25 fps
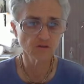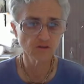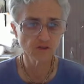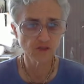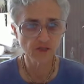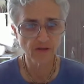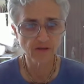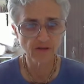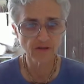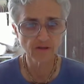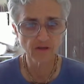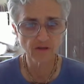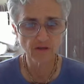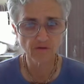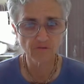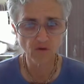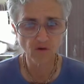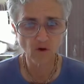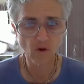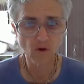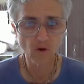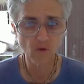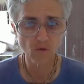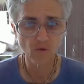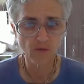chanting of
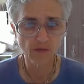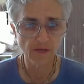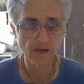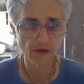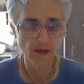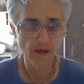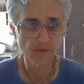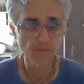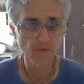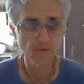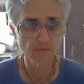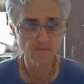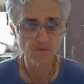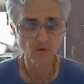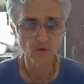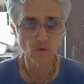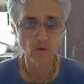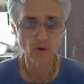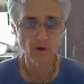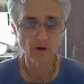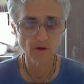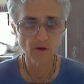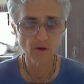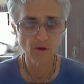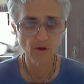the holy name of the
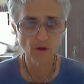Lord.